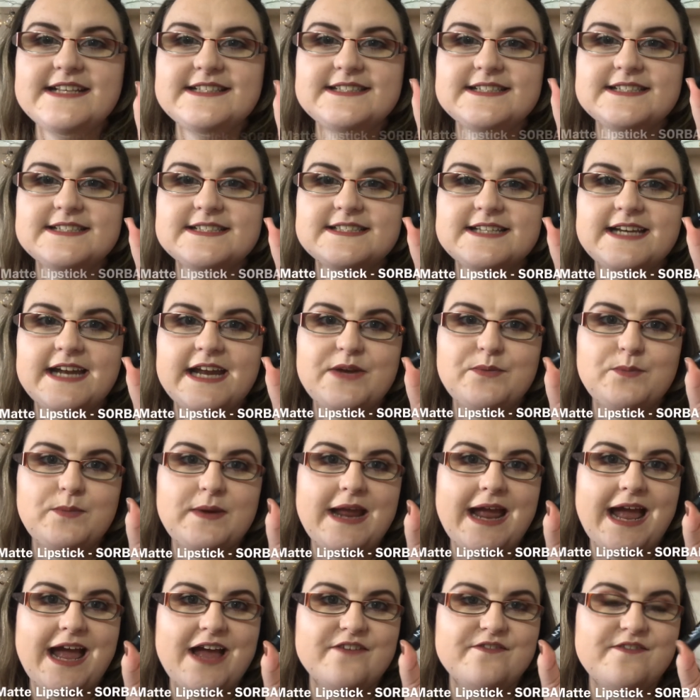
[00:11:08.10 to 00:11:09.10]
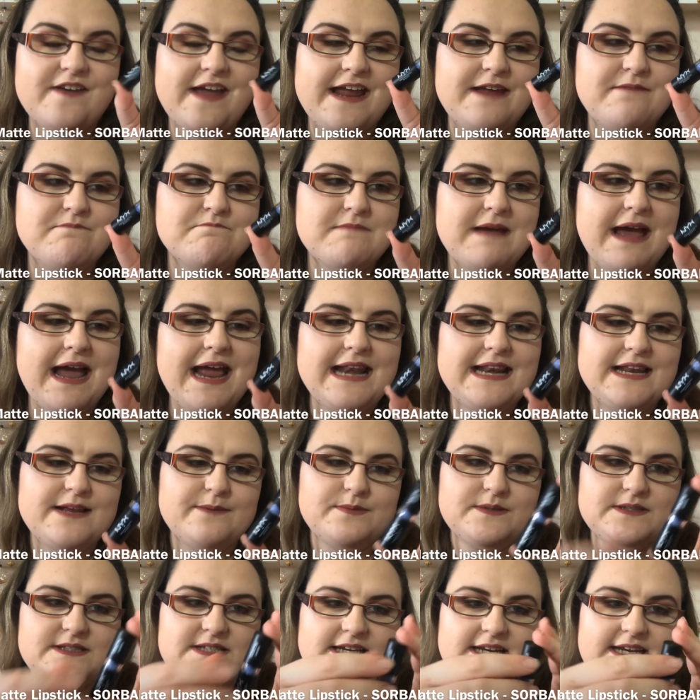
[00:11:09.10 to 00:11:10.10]
16 we have a matte
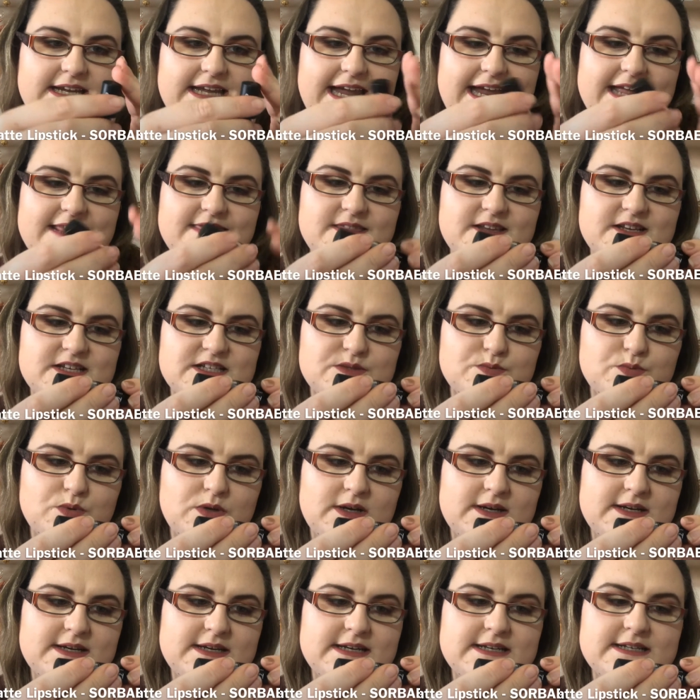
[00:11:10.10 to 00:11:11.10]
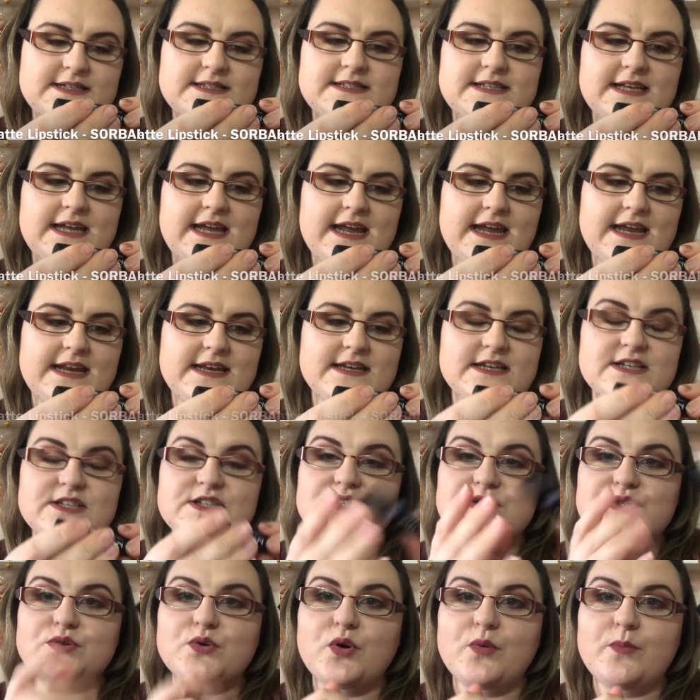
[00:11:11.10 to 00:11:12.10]
lipstick, and this one is in
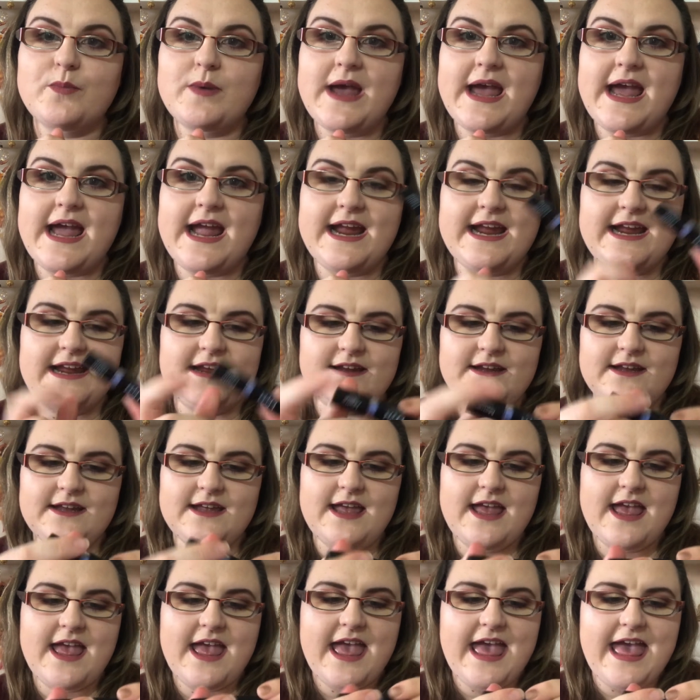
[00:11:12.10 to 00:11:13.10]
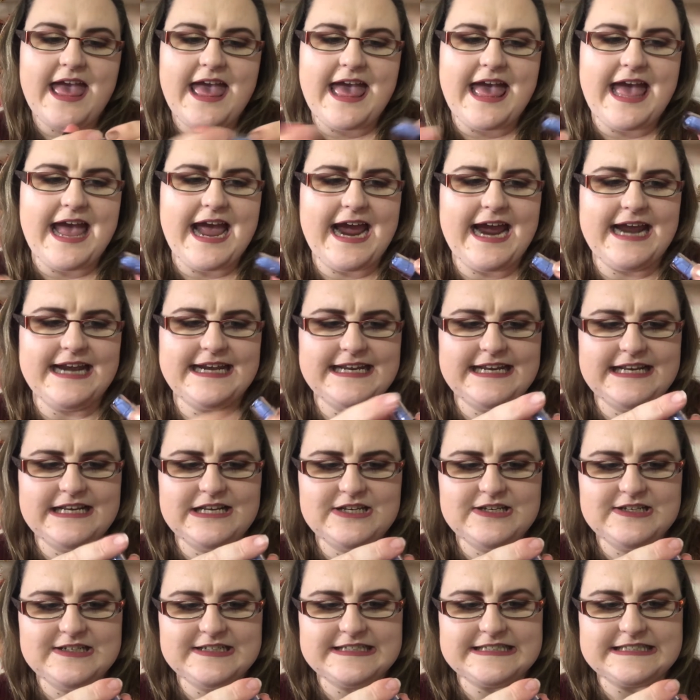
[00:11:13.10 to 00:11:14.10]
SORBAE, and it
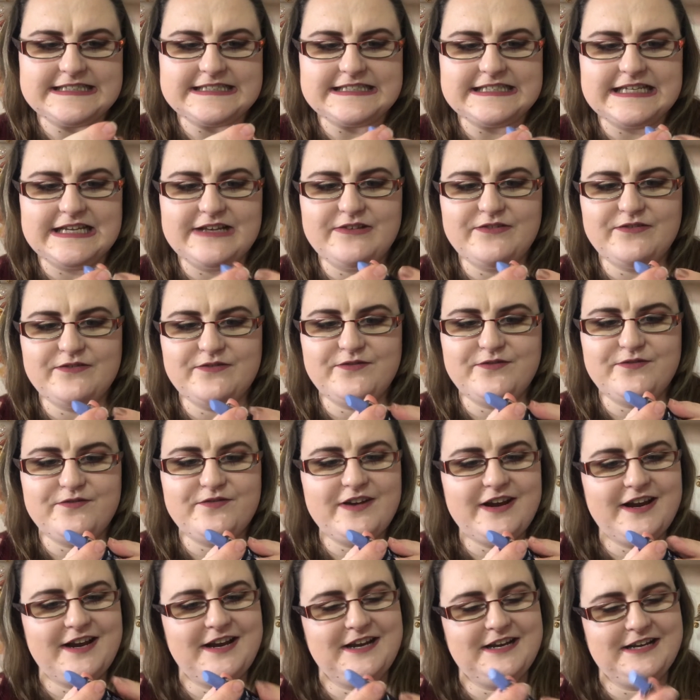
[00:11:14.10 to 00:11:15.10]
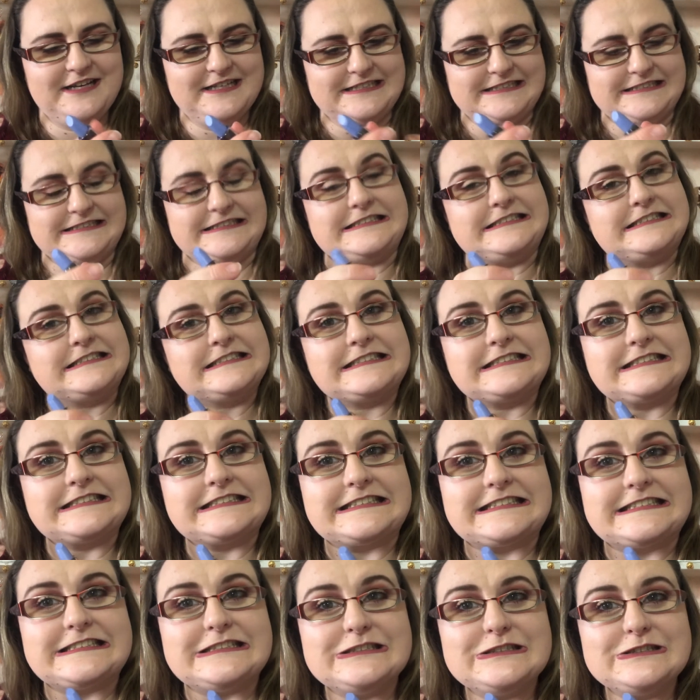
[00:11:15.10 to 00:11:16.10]
looks very...
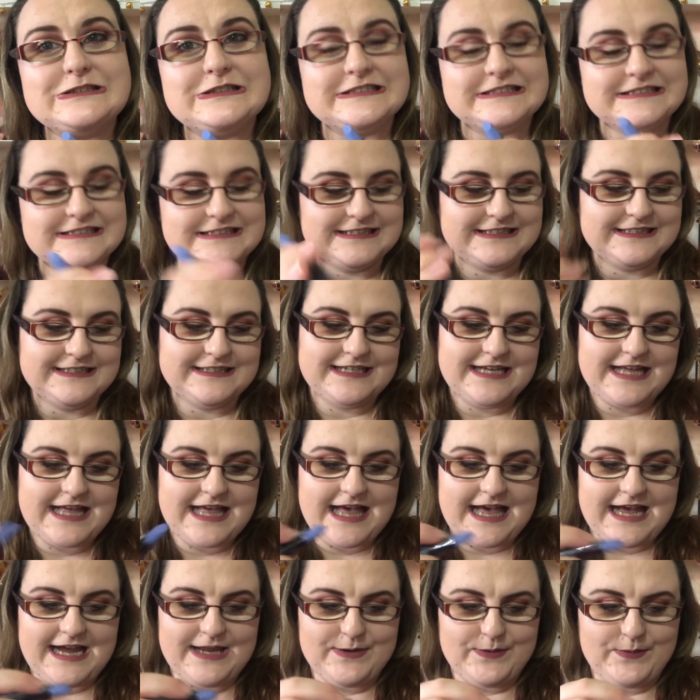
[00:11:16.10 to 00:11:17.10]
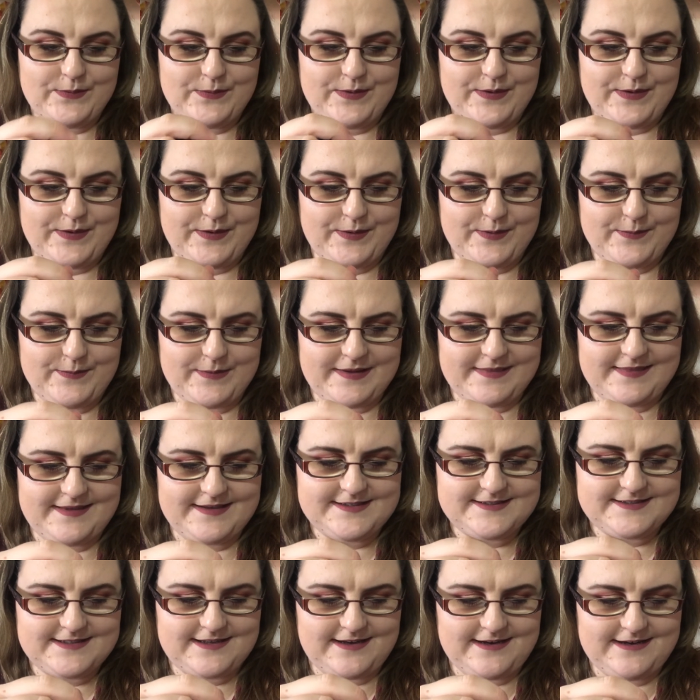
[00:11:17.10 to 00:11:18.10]
Ooh, I don't know about
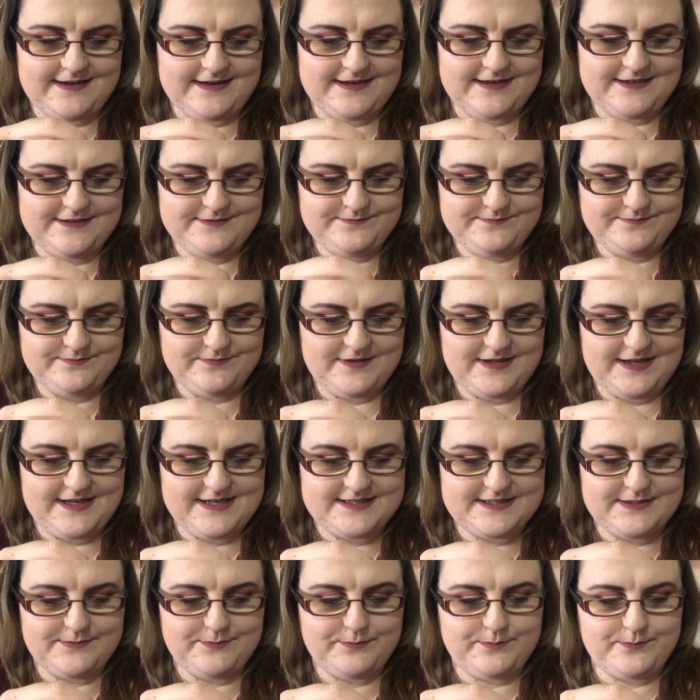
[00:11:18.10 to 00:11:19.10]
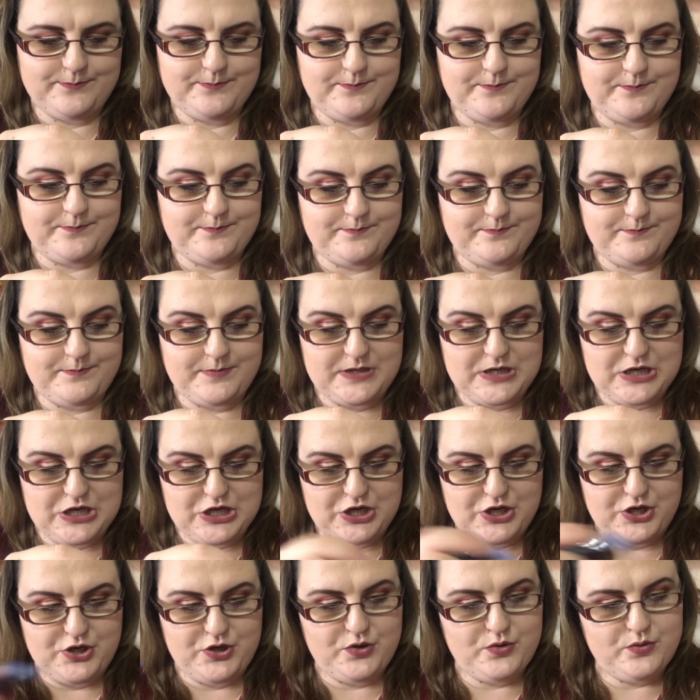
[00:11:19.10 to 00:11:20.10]
this colour. It's a
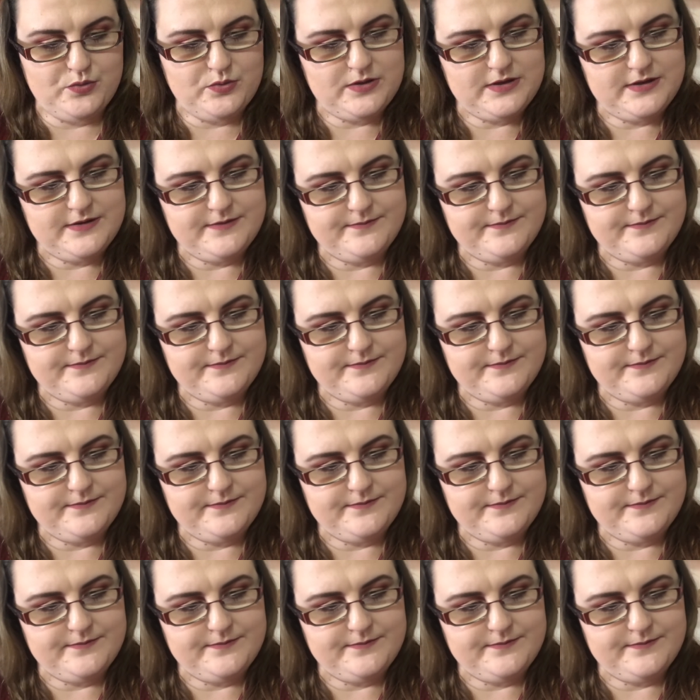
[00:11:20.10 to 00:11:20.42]
blue,